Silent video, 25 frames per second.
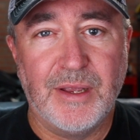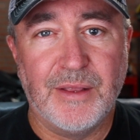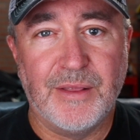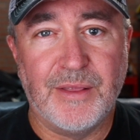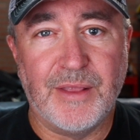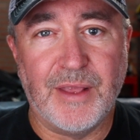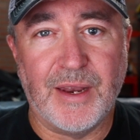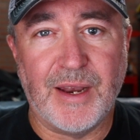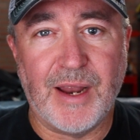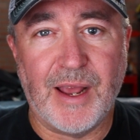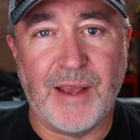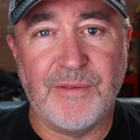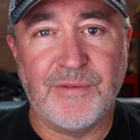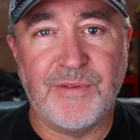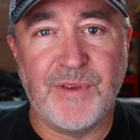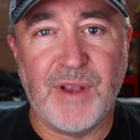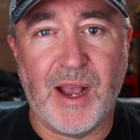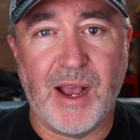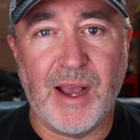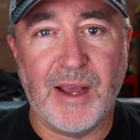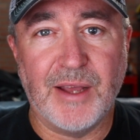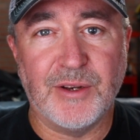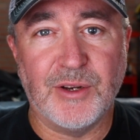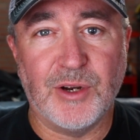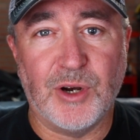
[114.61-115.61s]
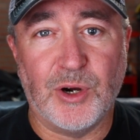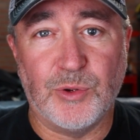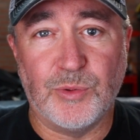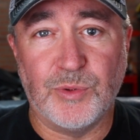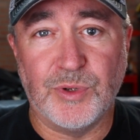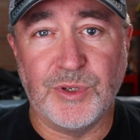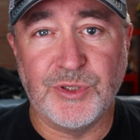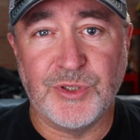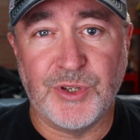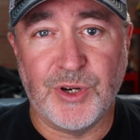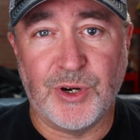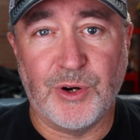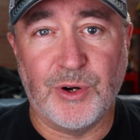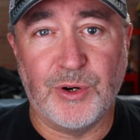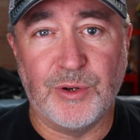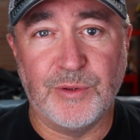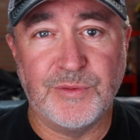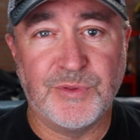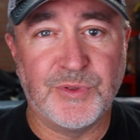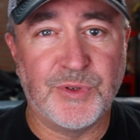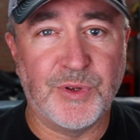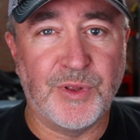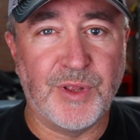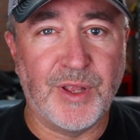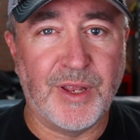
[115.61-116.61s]
then I've got a reserve
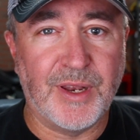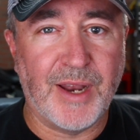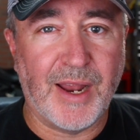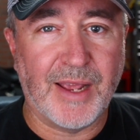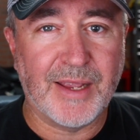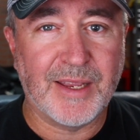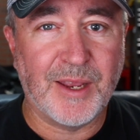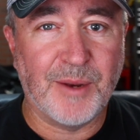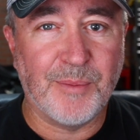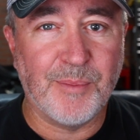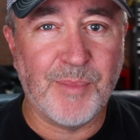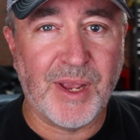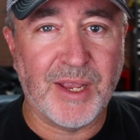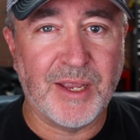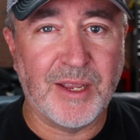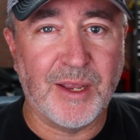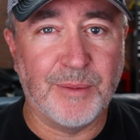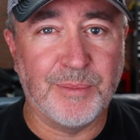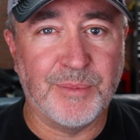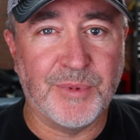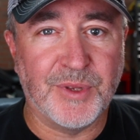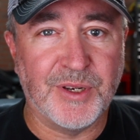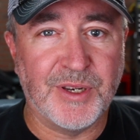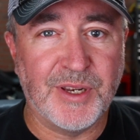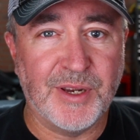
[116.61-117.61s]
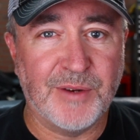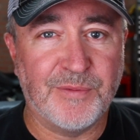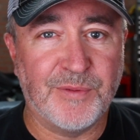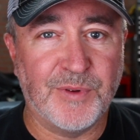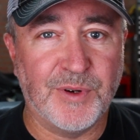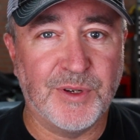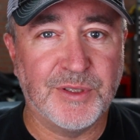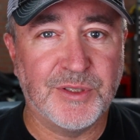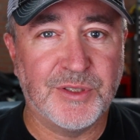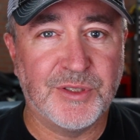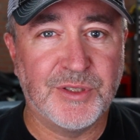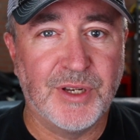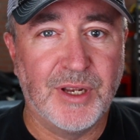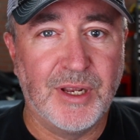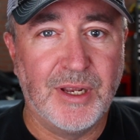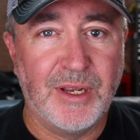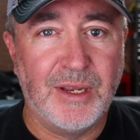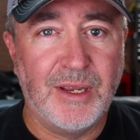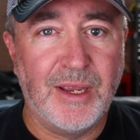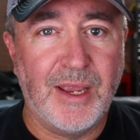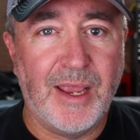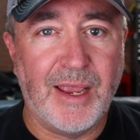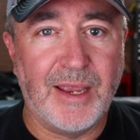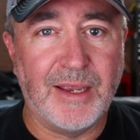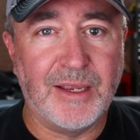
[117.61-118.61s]
so that I can make up the difference
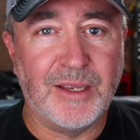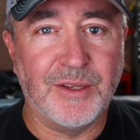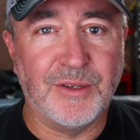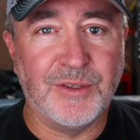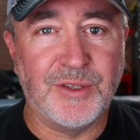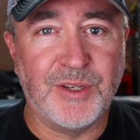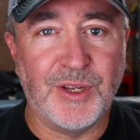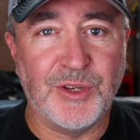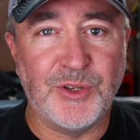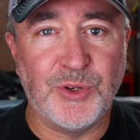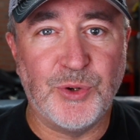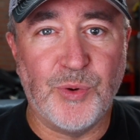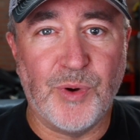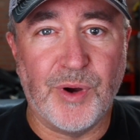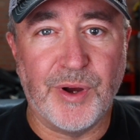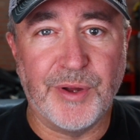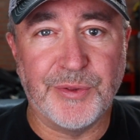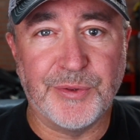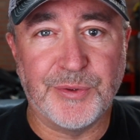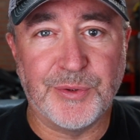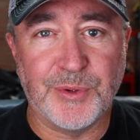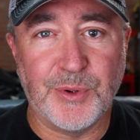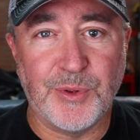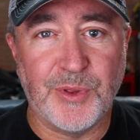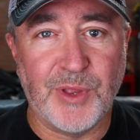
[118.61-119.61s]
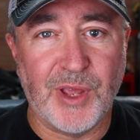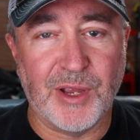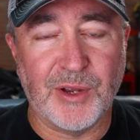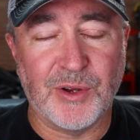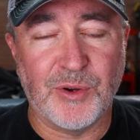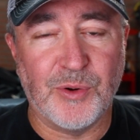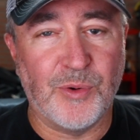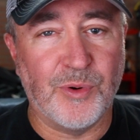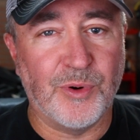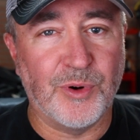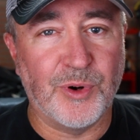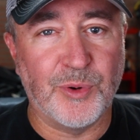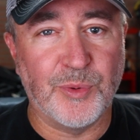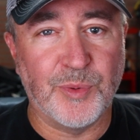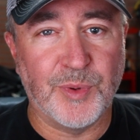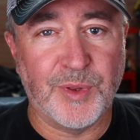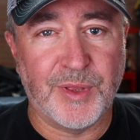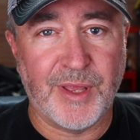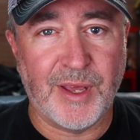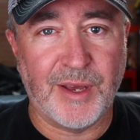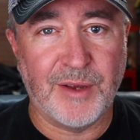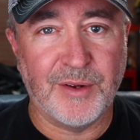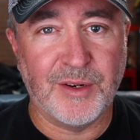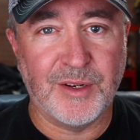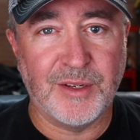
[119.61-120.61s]
and continue on through that corner
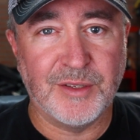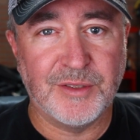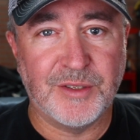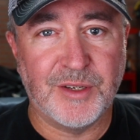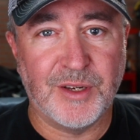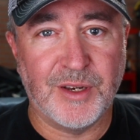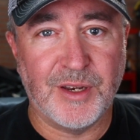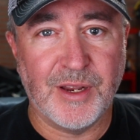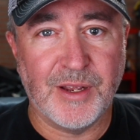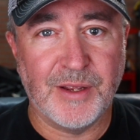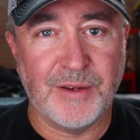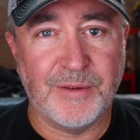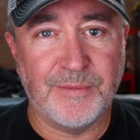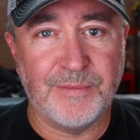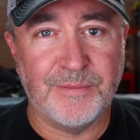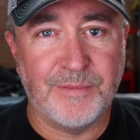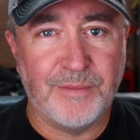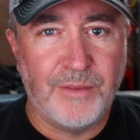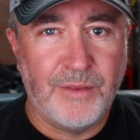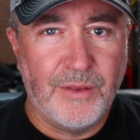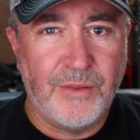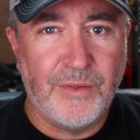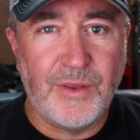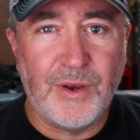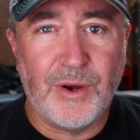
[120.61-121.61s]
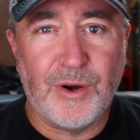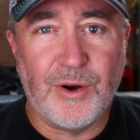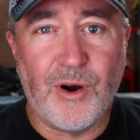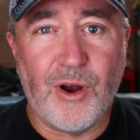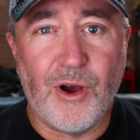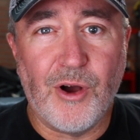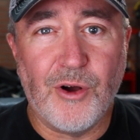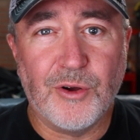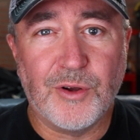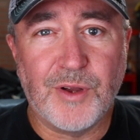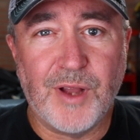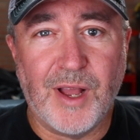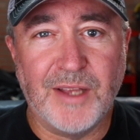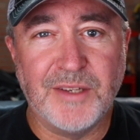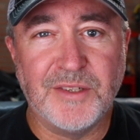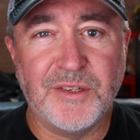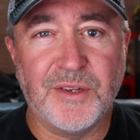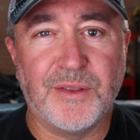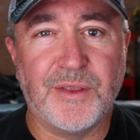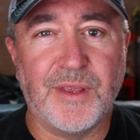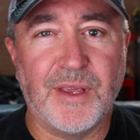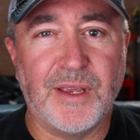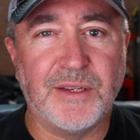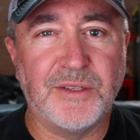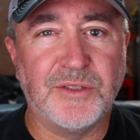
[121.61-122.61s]
without incident. There are all kinds of
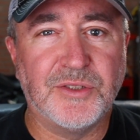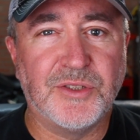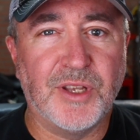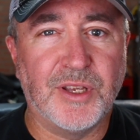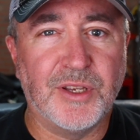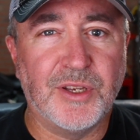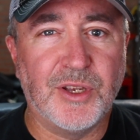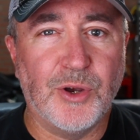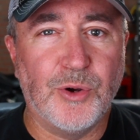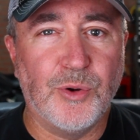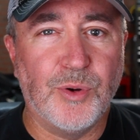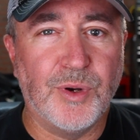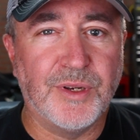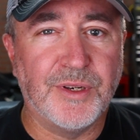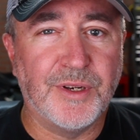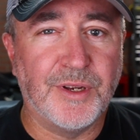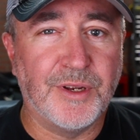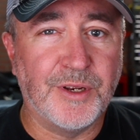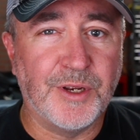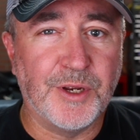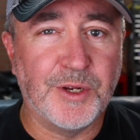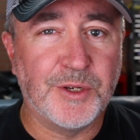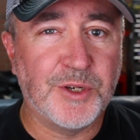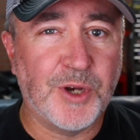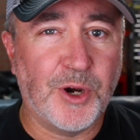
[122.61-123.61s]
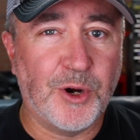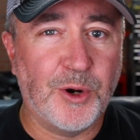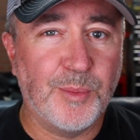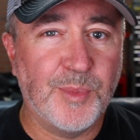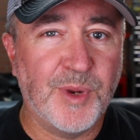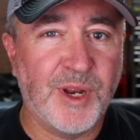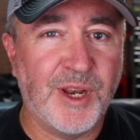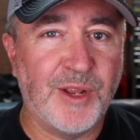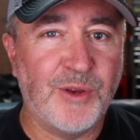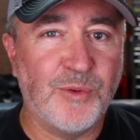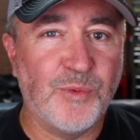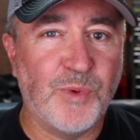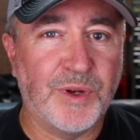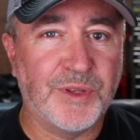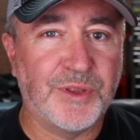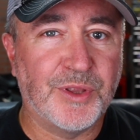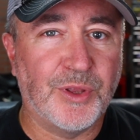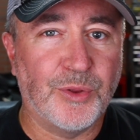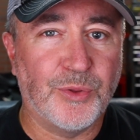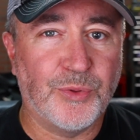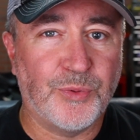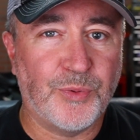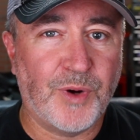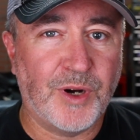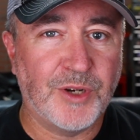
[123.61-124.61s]
things that go into determining what the
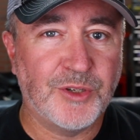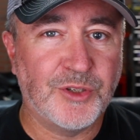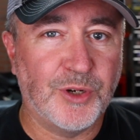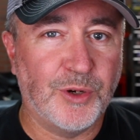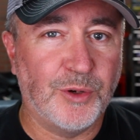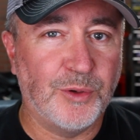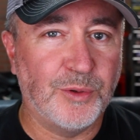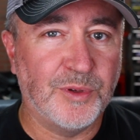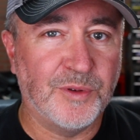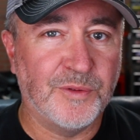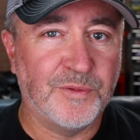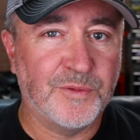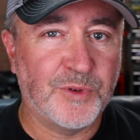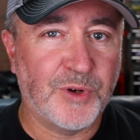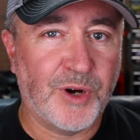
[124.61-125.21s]
threshold of